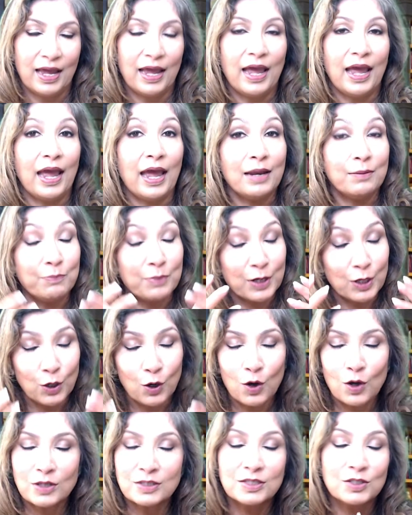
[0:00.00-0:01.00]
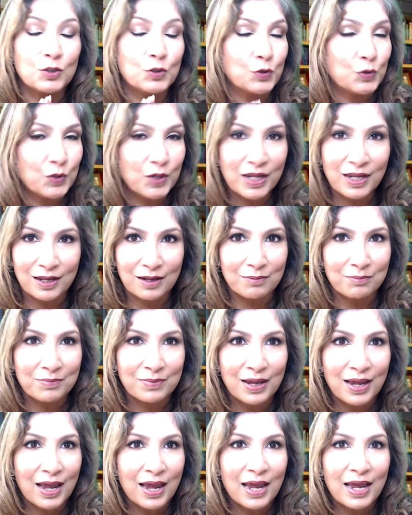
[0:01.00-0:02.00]
And because dream
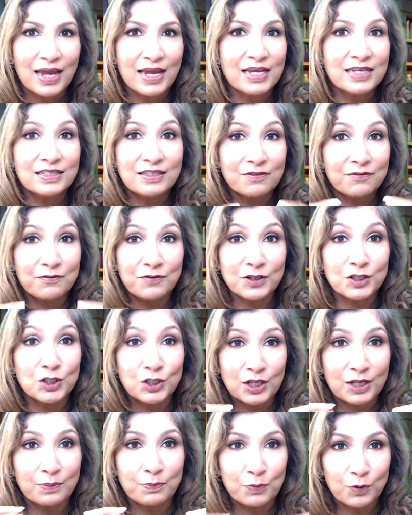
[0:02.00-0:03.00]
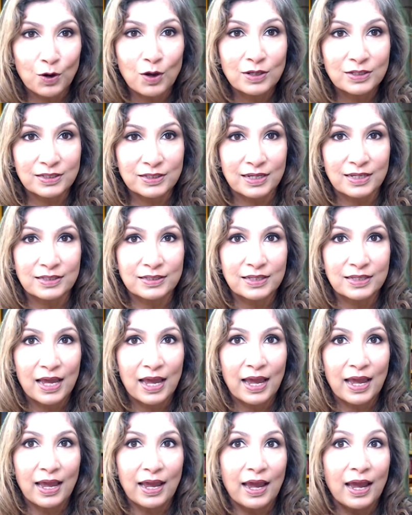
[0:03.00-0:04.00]
is a visioning process,
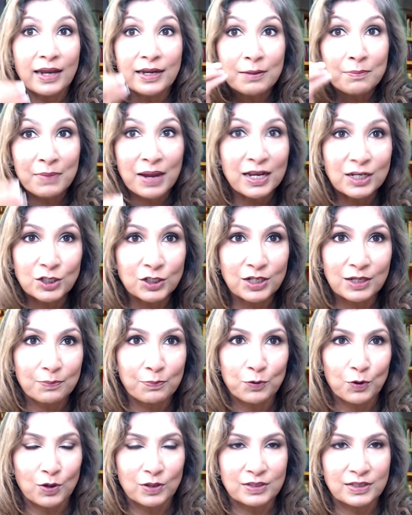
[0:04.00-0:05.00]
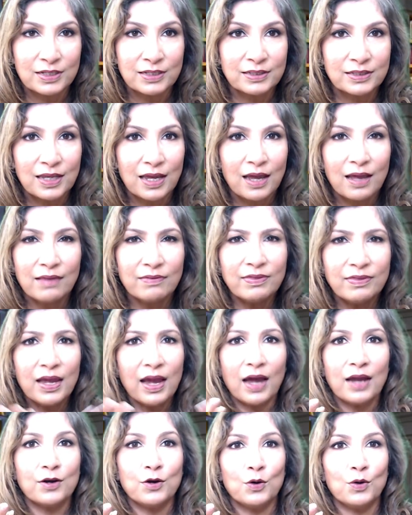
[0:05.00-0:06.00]
an imagining process, there
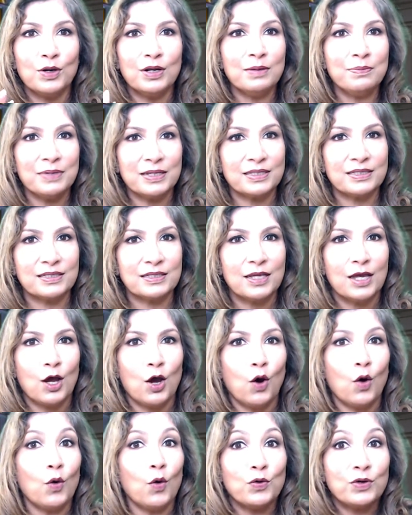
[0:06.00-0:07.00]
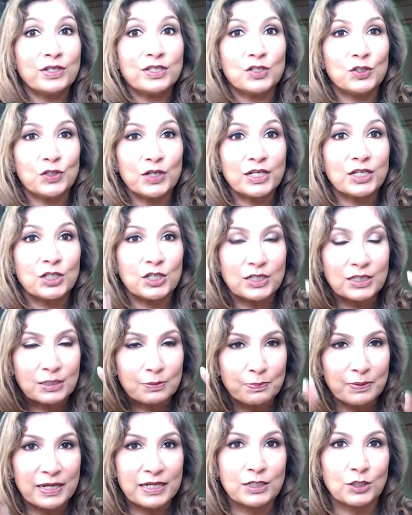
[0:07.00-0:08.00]
are no limits or restrictions
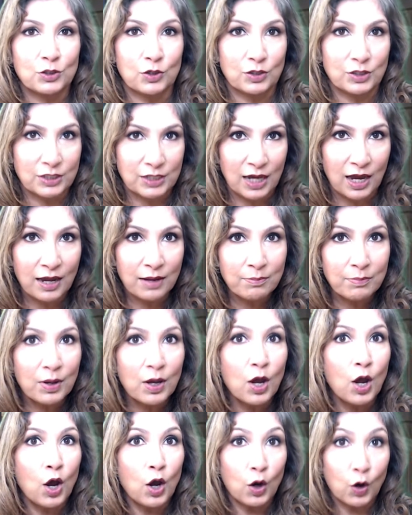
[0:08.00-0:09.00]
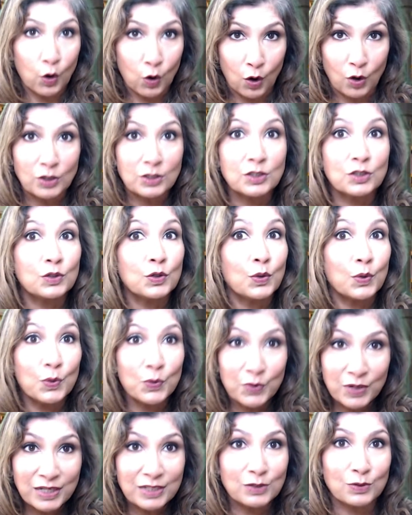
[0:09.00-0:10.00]
placed on time, cost, or
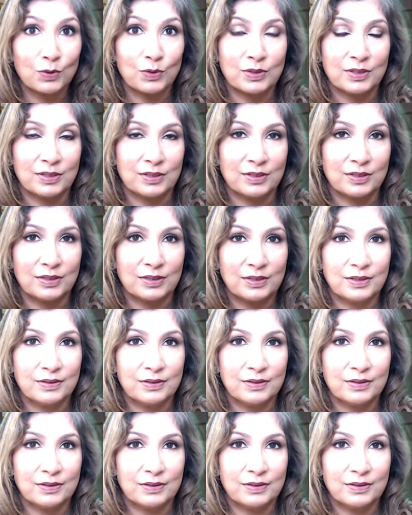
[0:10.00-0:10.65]
resources.